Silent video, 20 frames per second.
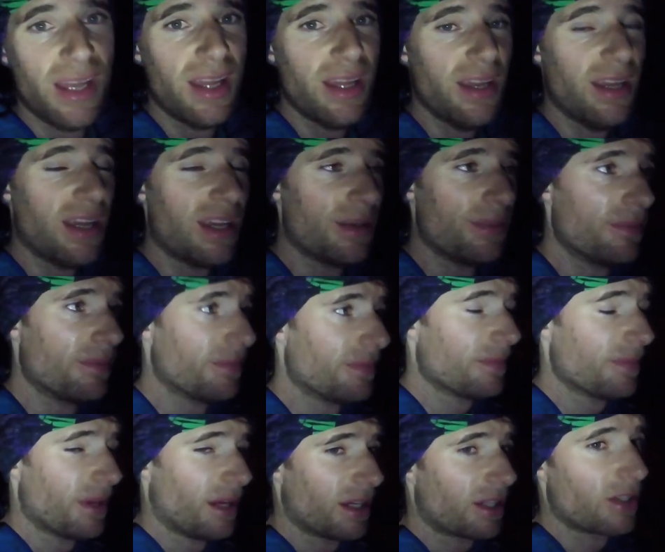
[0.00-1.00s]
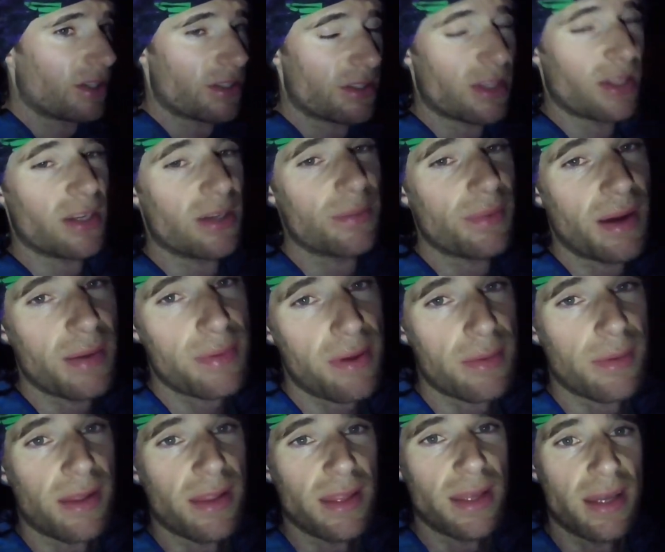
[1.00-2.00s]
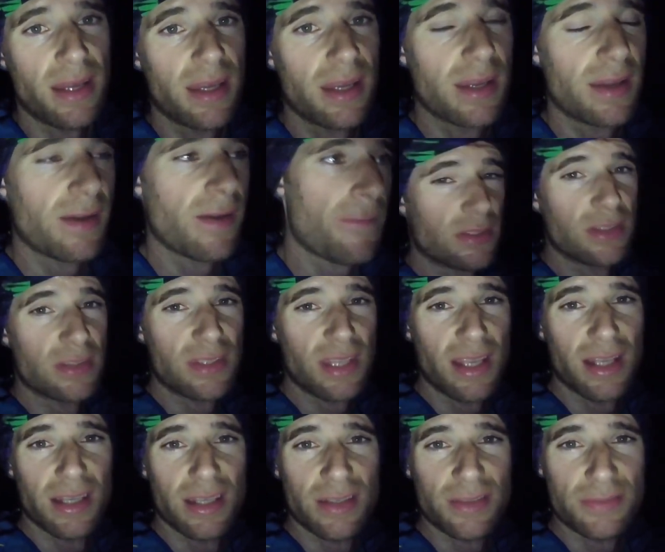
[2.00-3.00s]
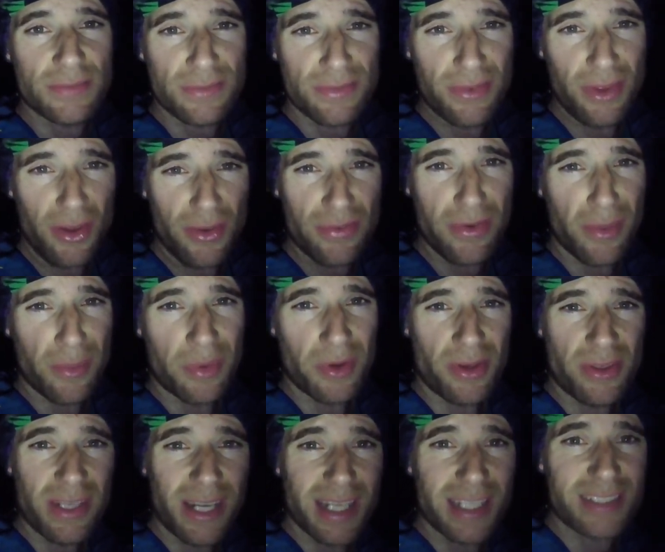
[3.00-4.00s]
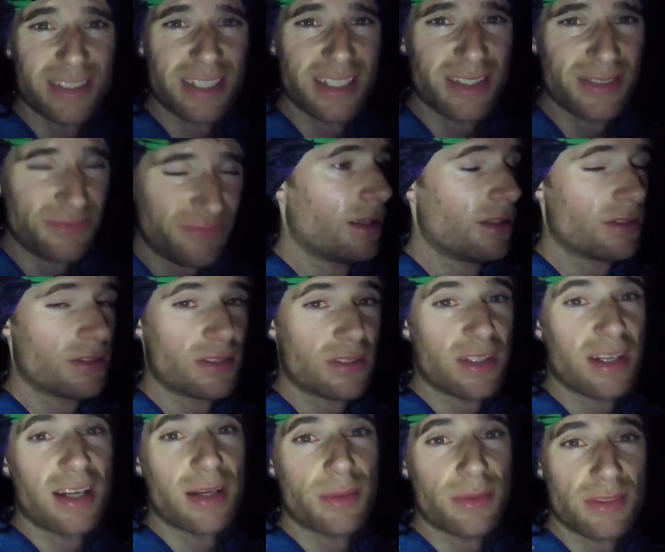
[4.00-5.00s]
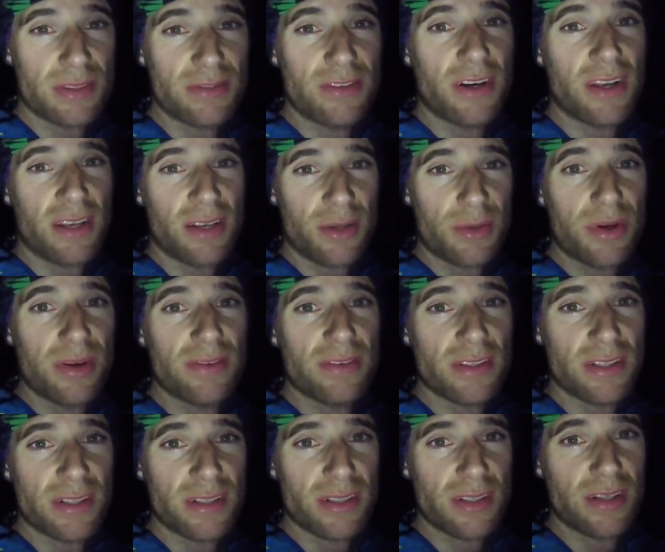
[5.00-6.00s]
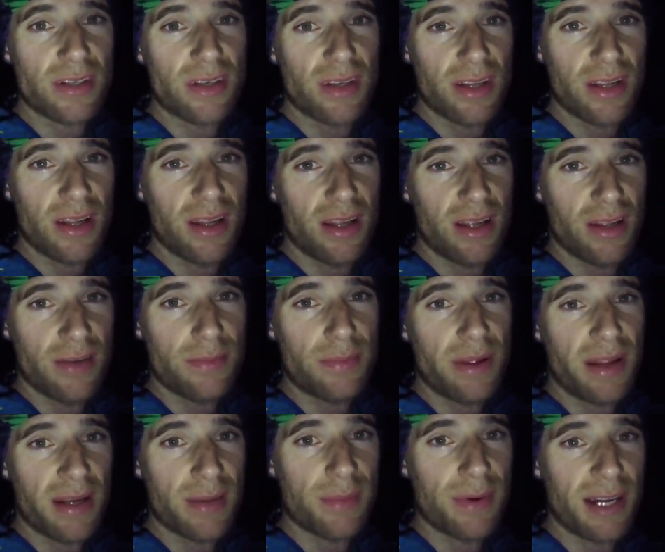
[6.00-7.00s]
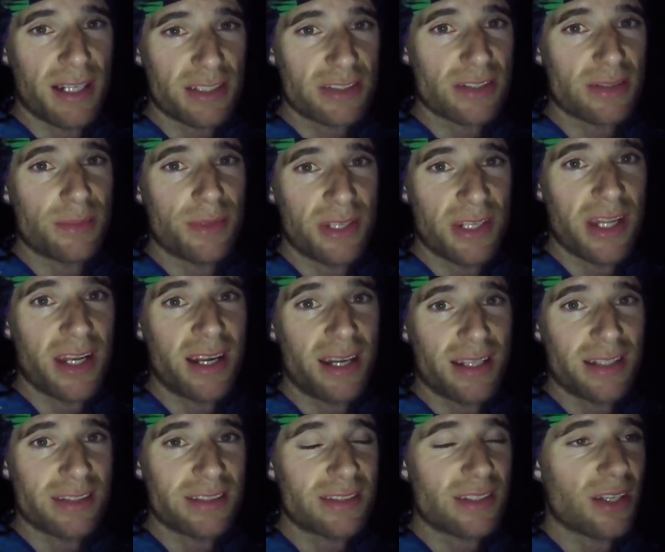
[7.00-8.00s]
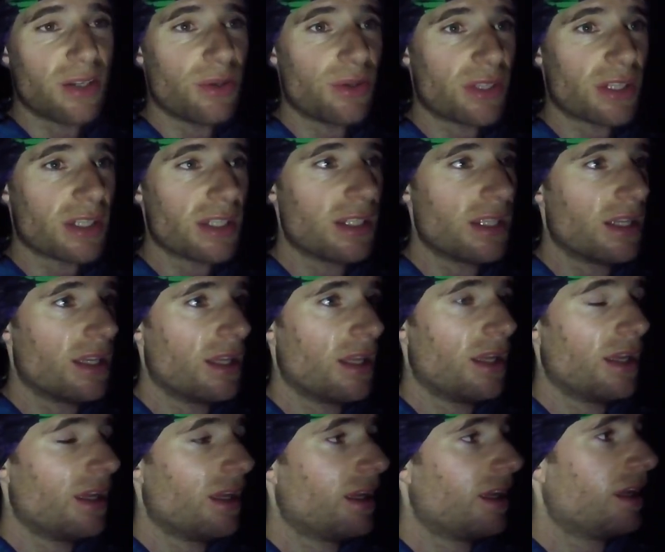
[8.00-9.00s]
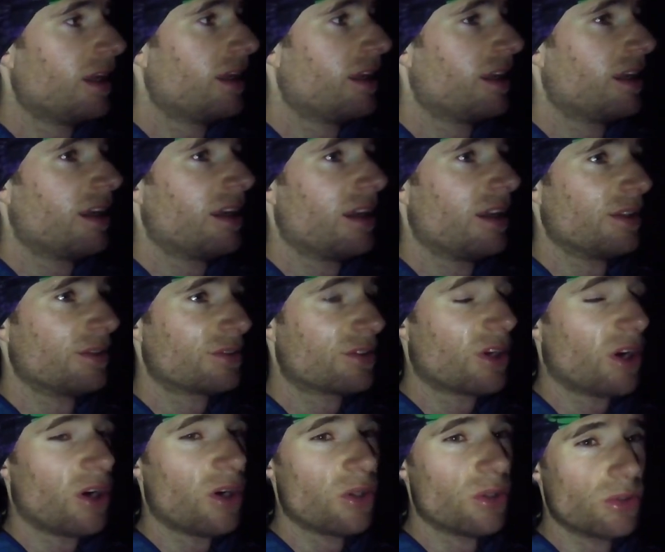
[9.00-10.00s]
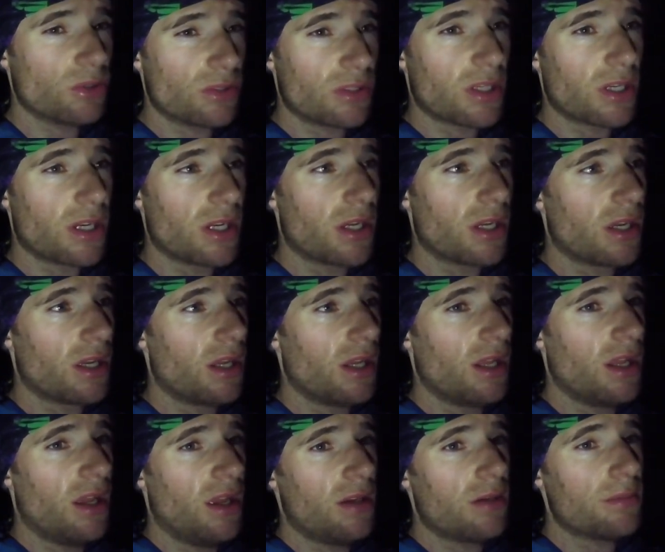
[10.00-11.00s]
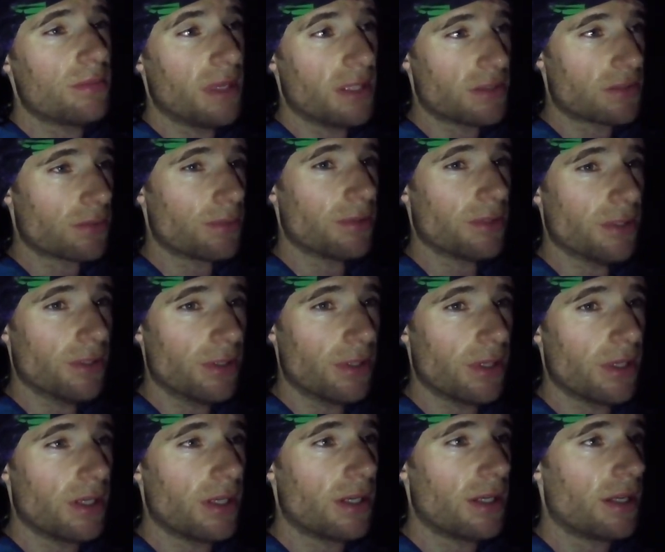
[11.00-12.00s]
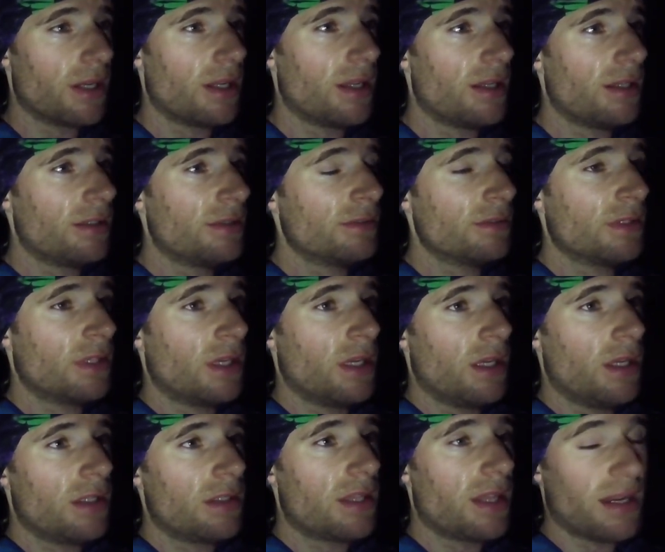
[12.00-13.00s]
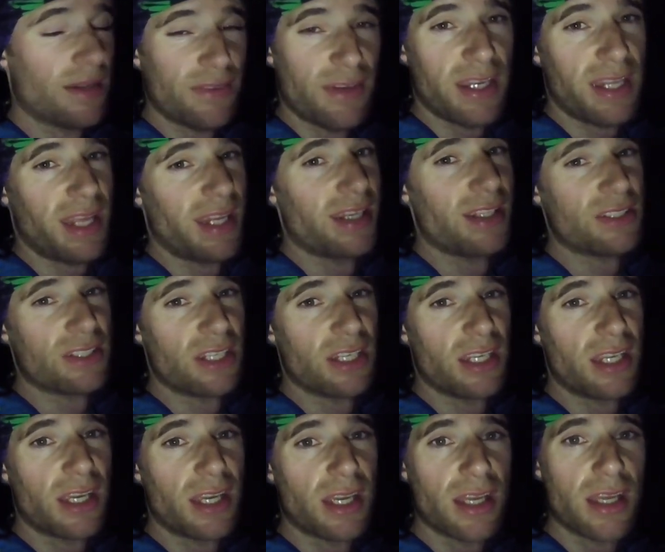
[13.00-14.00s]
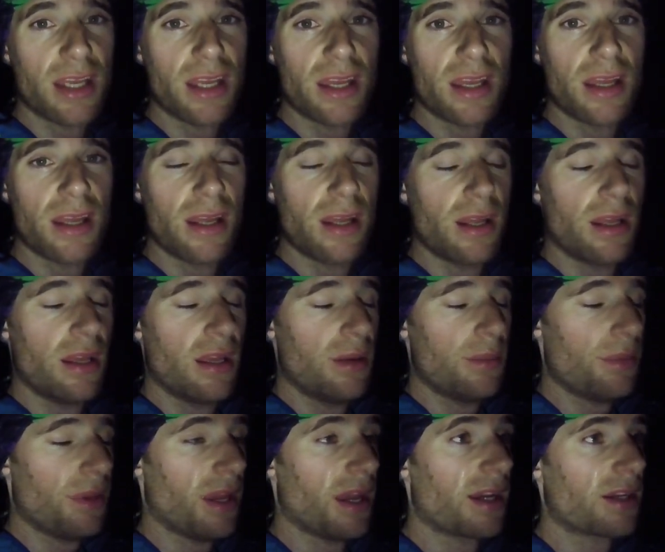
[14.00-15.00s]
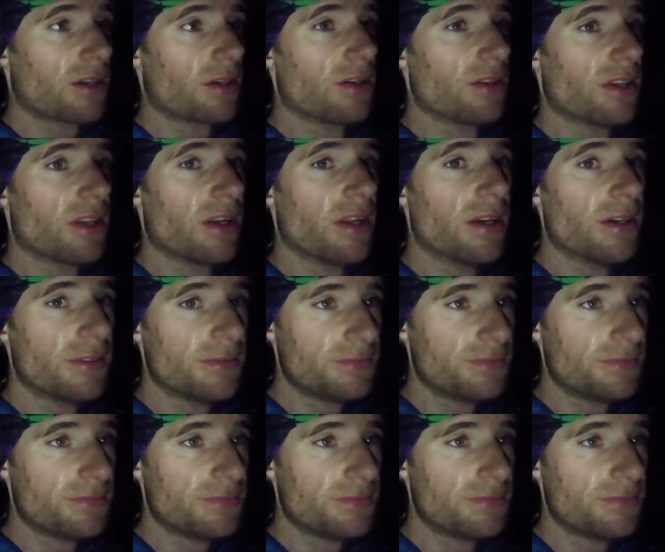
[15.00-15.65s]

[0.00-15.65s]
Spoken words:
But I got it done, I'm happy about that. To steal a football analogy, so tonight was a running equivalent of playing a match on a Monday night in Stoke. It was cold, miserable, didn't have any energy, but yeah, got it done.